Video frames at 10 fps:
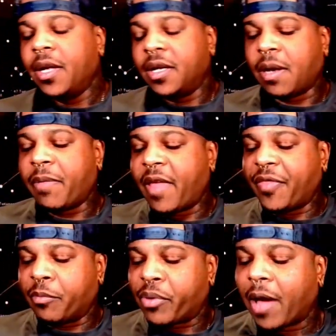Something that
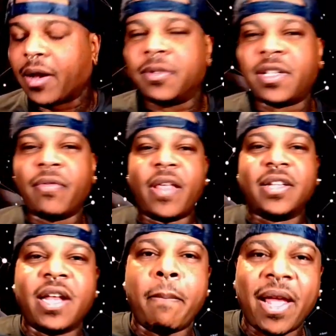they're proud of. Something
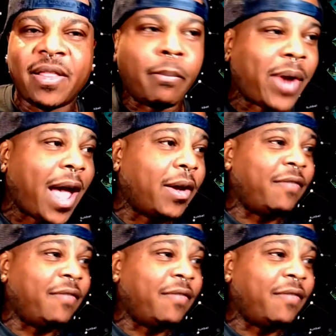that's going to make them proud